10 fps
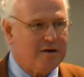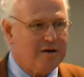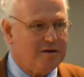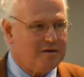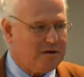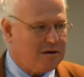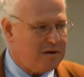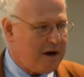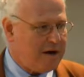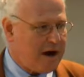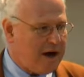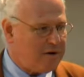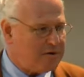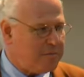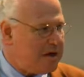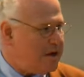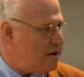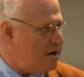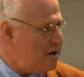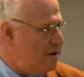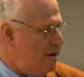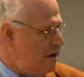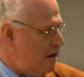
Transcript: that it is an, an honor to be here,